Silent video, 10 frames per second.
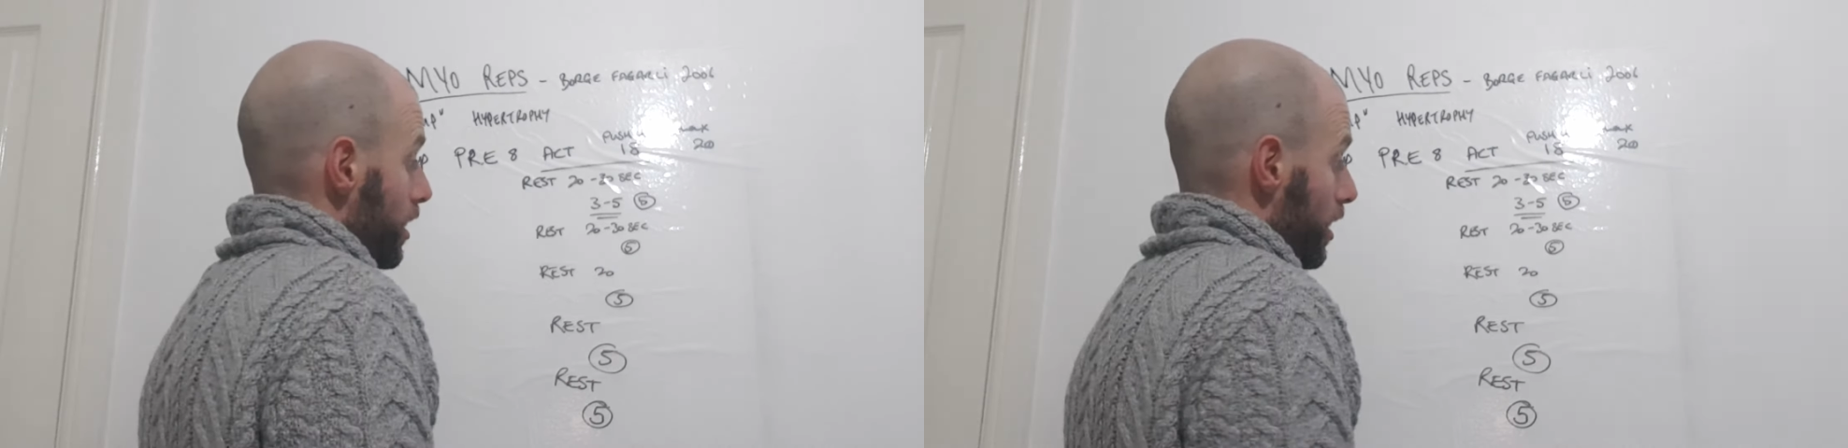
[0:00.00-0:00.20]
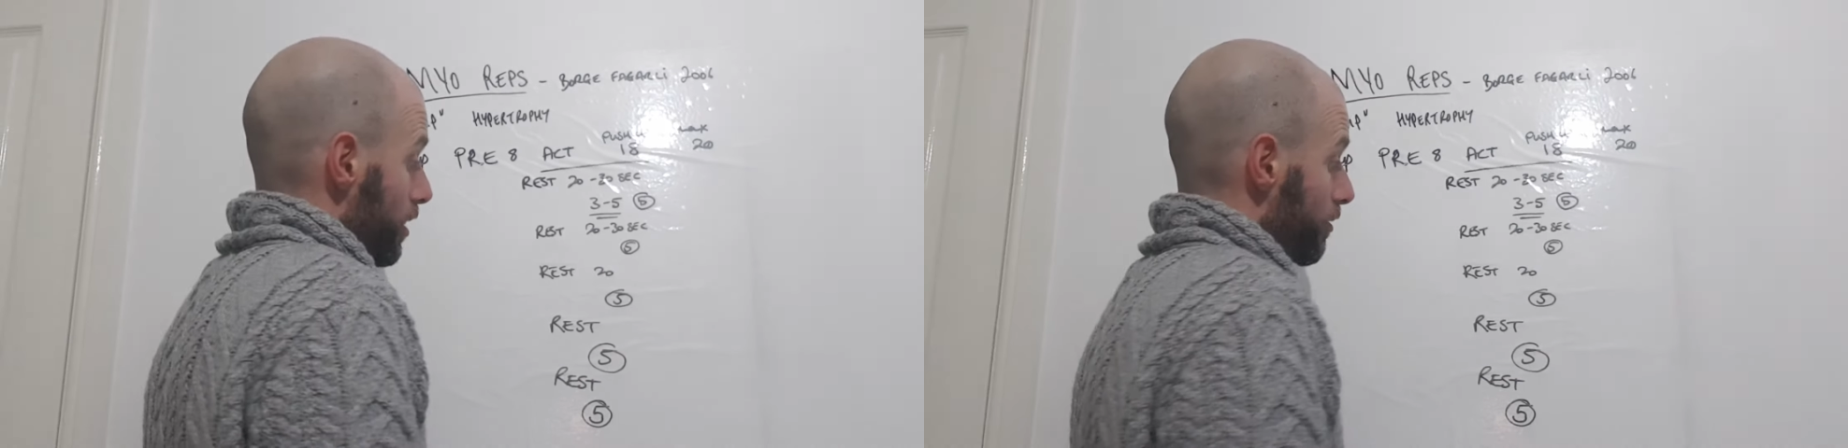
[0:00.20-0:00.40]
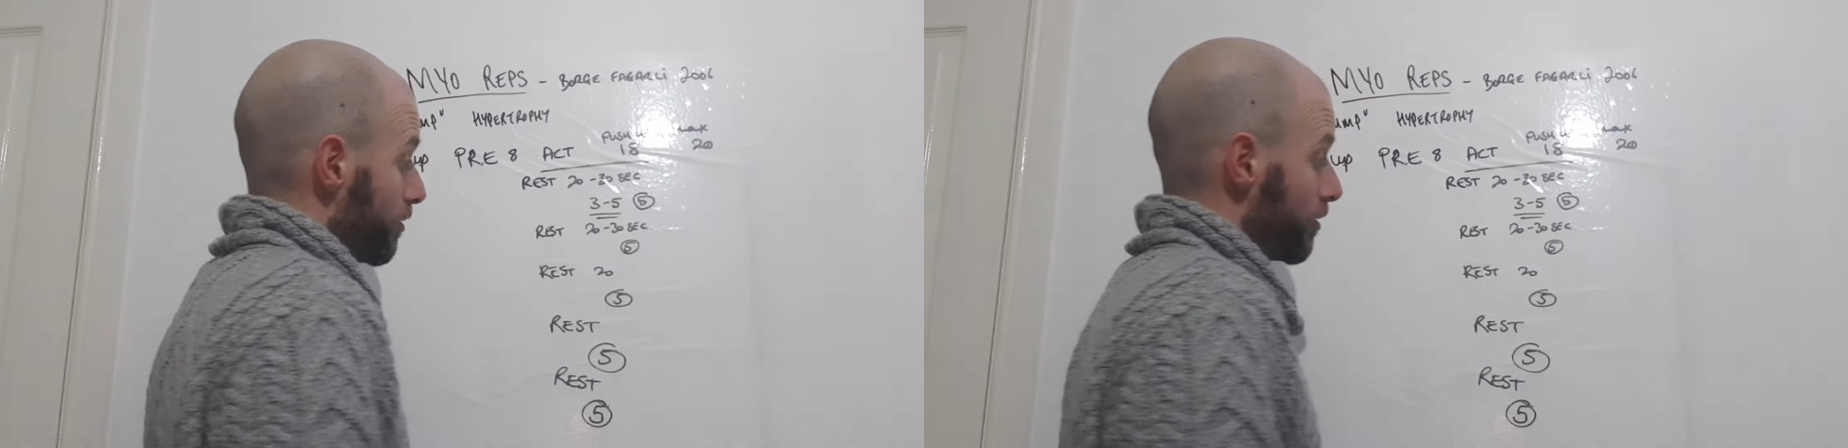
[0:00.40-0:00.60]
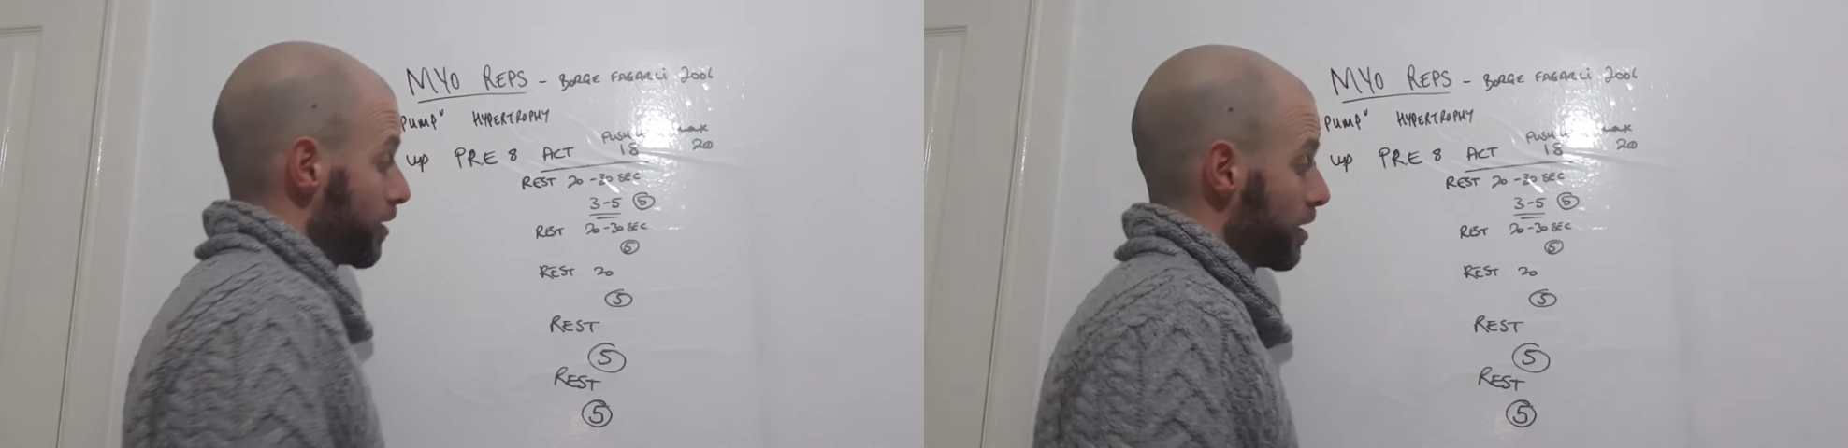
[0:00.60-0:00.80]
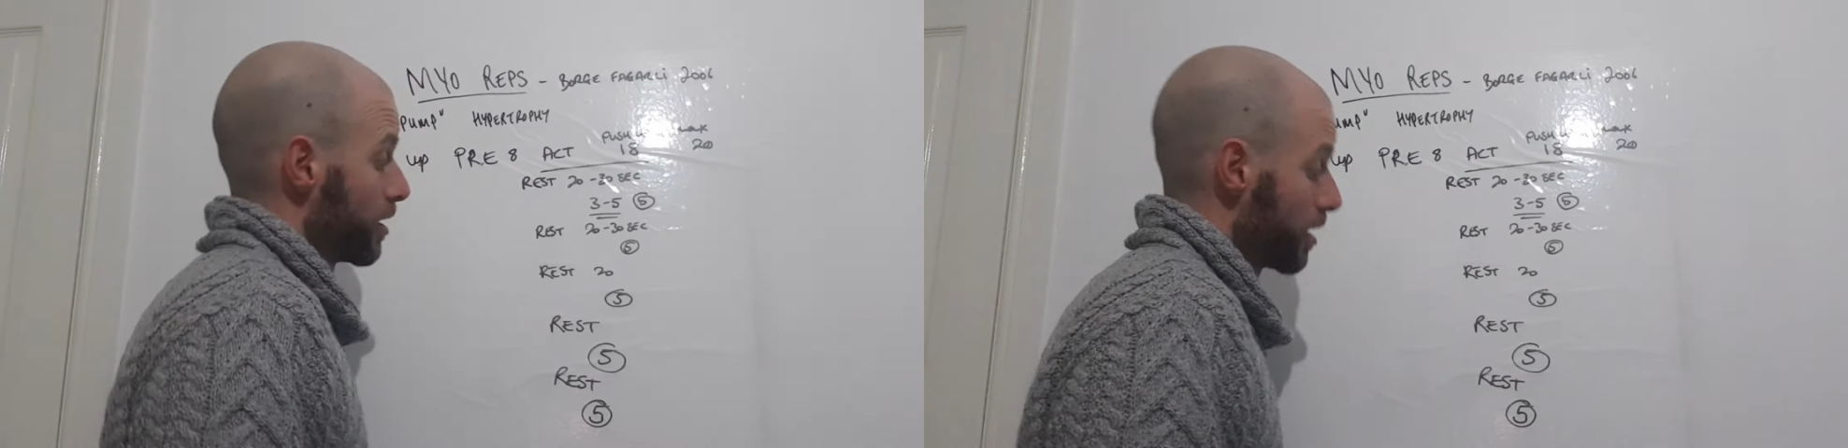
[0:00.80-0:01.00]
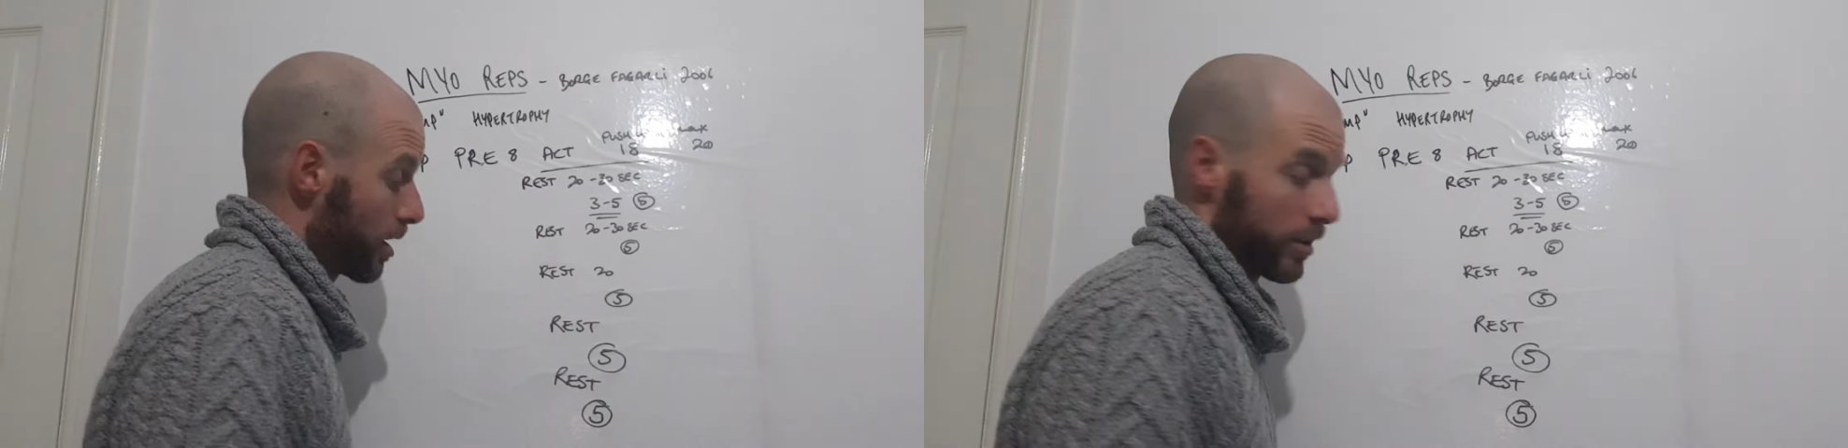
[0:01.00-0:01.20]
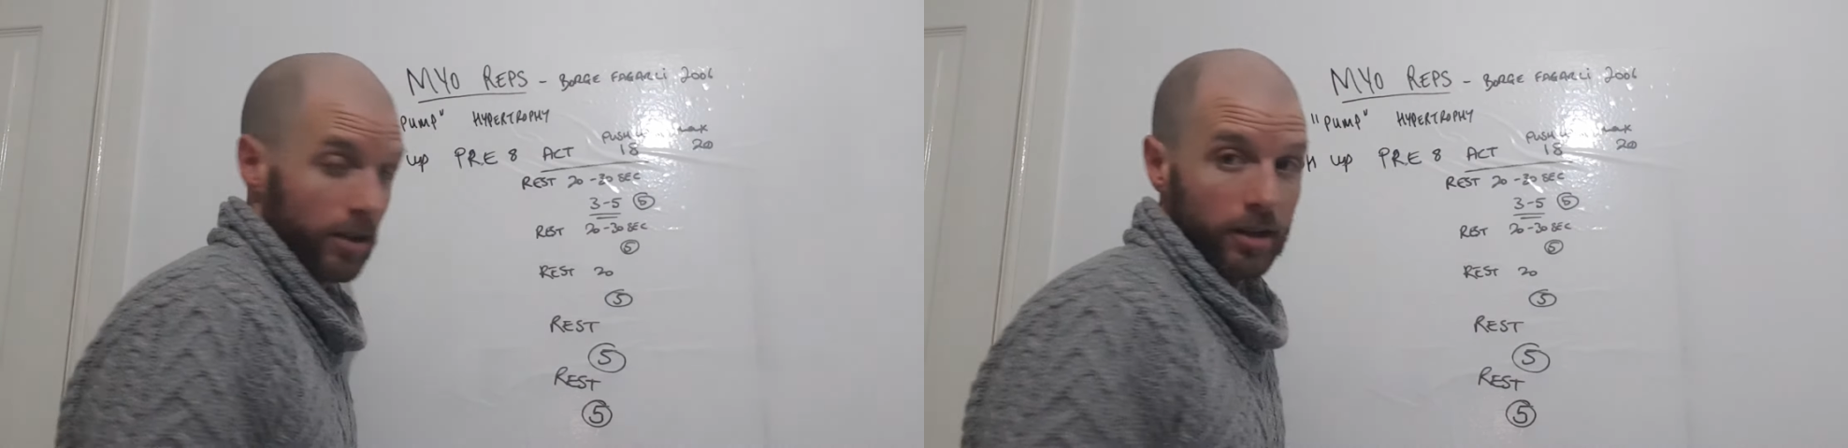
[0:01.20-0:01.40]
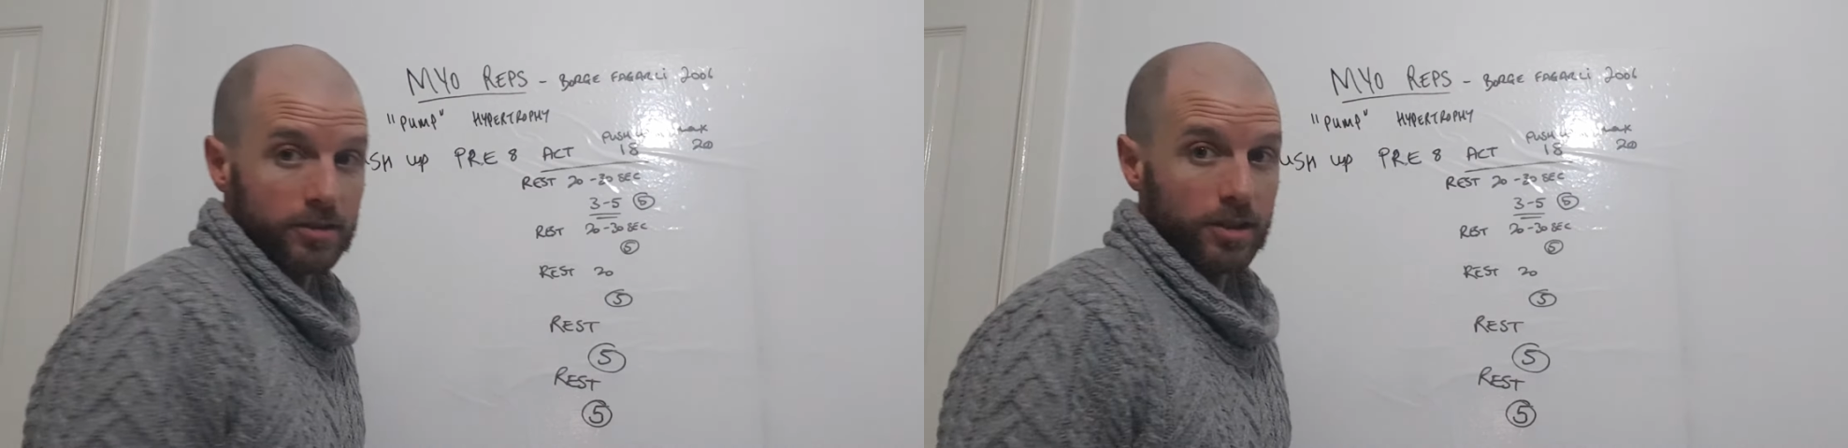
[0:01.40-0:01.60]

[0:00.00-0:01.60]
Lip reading: If I got